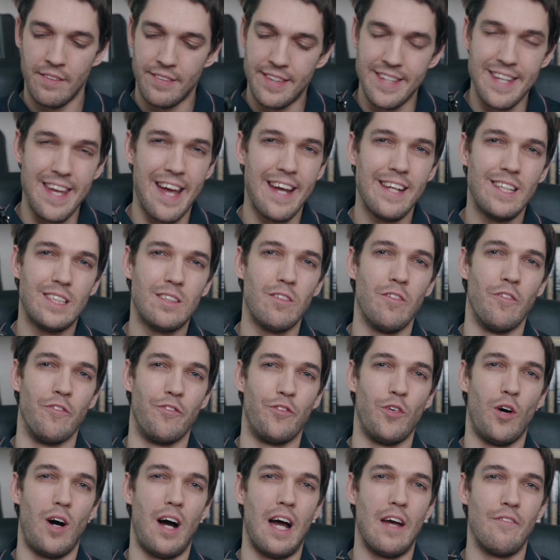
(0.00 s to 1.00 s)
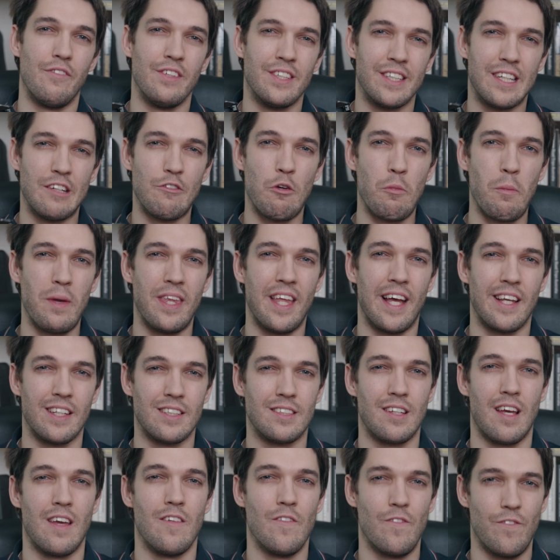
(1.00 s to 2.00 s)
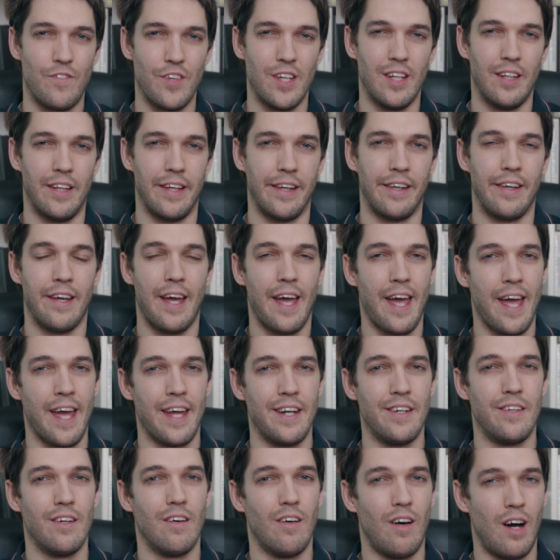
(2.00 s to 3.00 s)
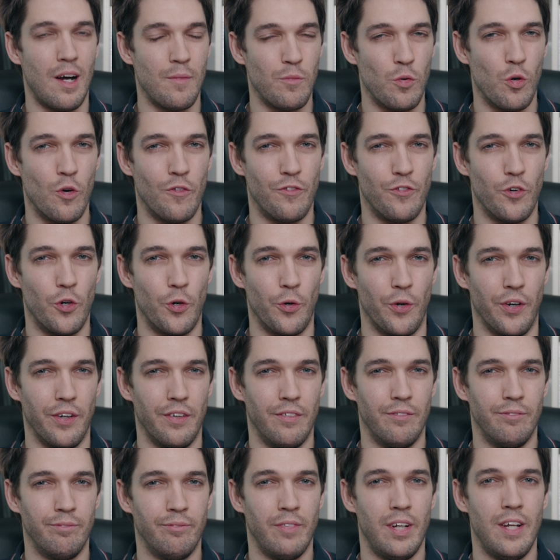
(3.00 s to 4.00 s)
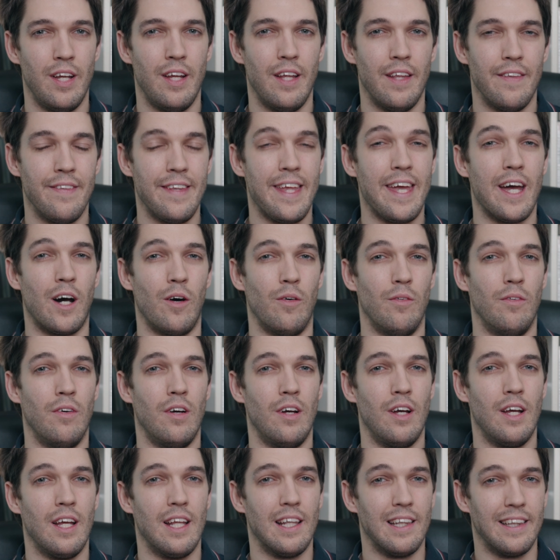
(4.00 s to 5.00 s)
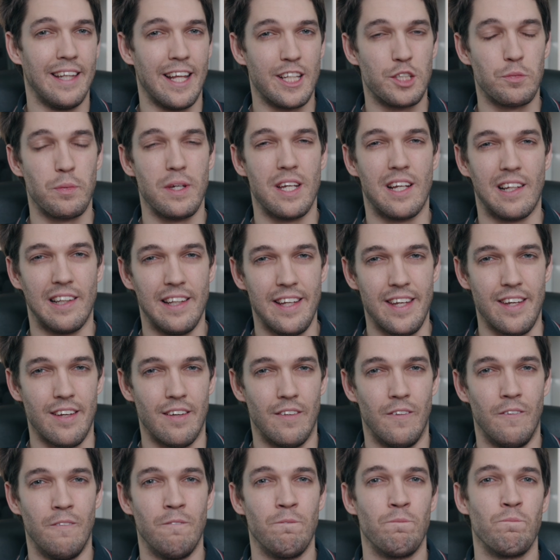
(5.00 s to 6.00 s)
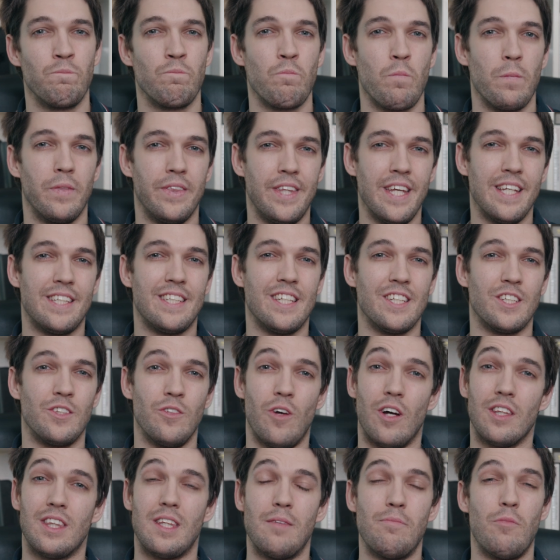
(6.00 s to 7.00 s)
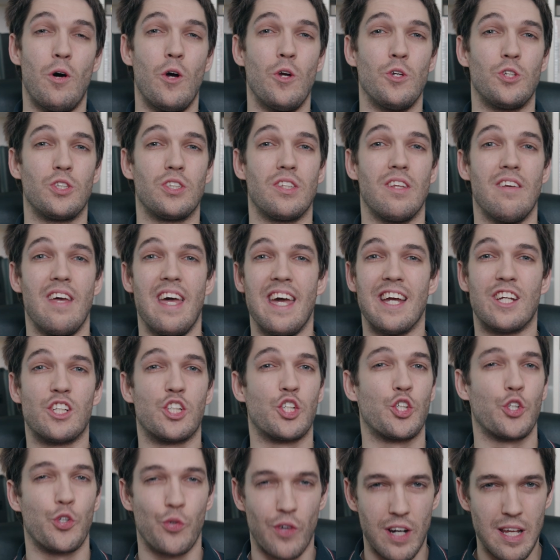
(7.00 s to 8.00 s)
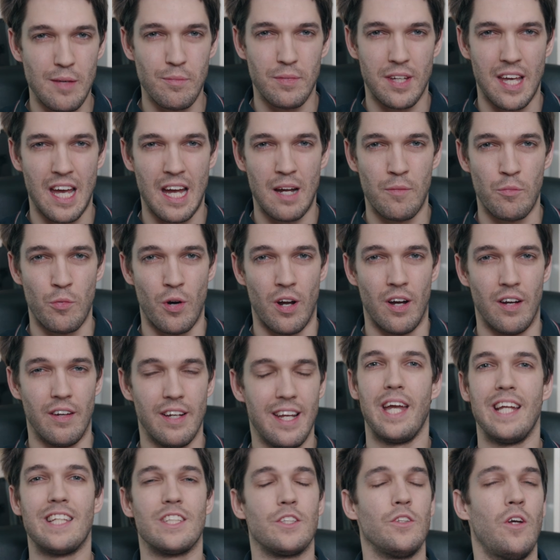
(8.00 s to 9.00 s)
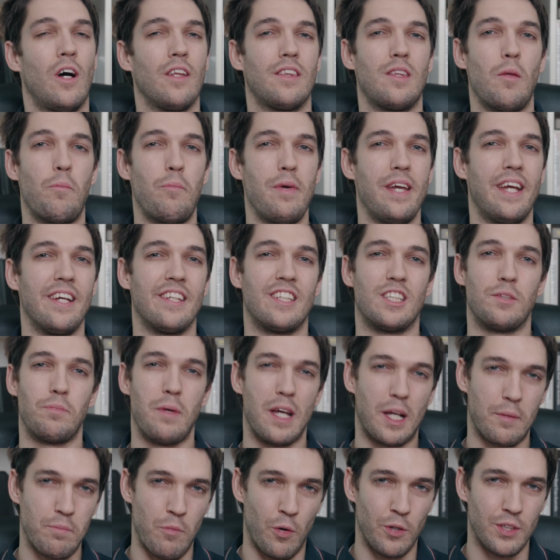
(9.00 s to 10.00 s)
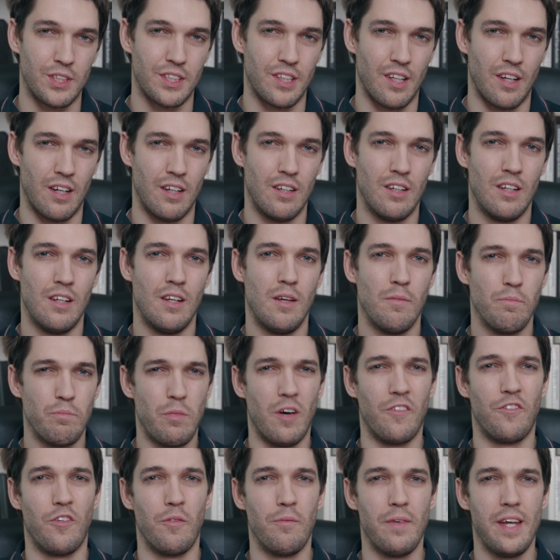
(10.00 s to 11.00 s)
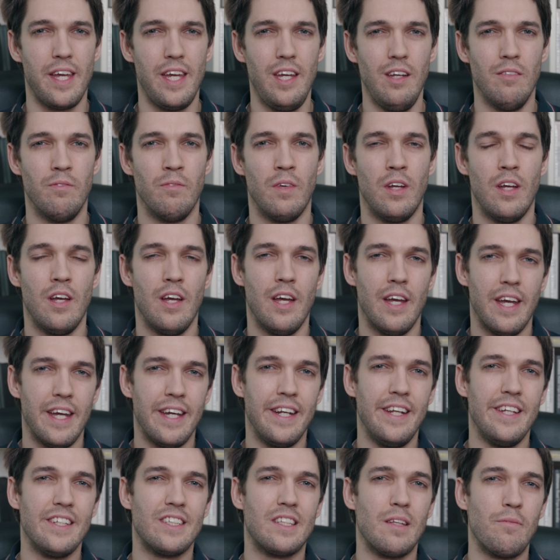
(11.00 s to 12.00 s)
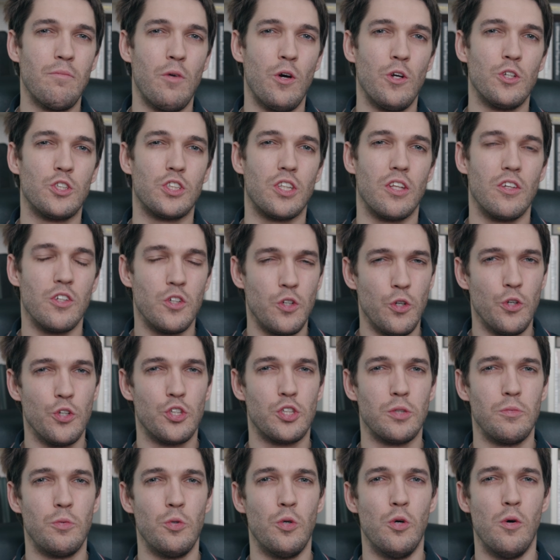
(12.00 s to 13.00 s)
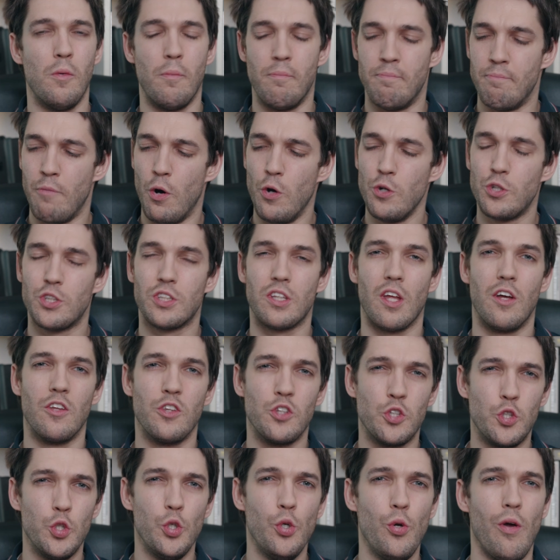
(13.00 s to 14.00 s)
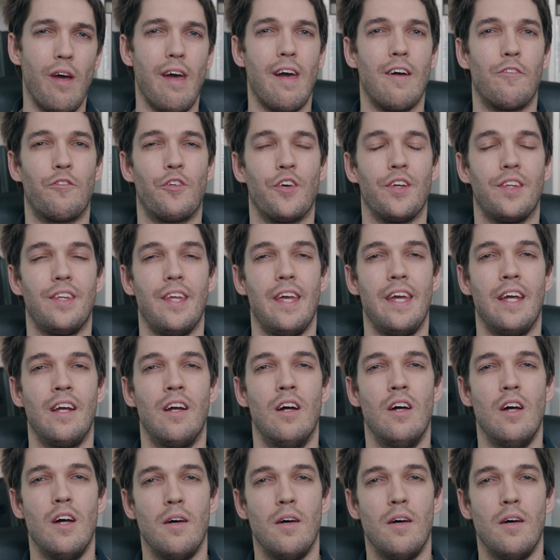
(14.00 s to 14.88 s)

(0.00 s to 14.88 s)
The A7 V is giving me that same feeling, and I'm all for it. Now, let's be clear. This is not the most extreme camera. It's not the biggest spec monster. But for me, it is the most usable, most do everything,